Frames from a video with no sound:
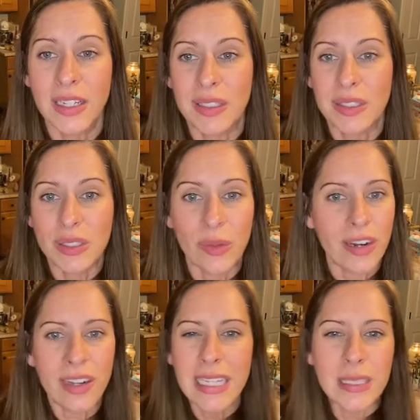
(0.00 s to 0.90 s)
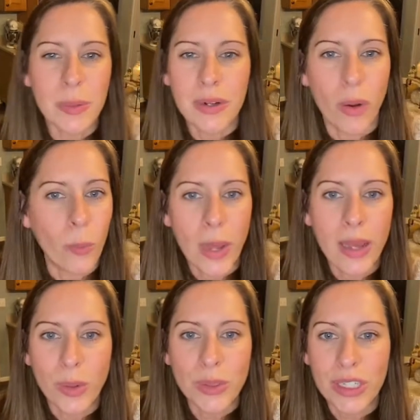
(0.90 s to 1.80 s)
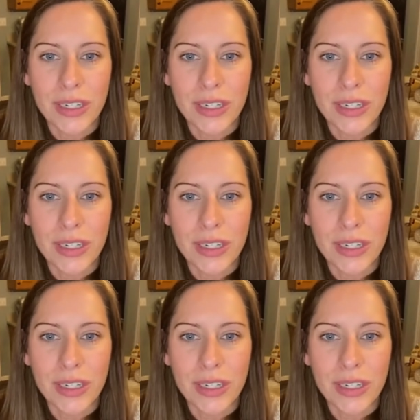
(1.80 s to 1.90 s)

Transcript: So their kids were way older.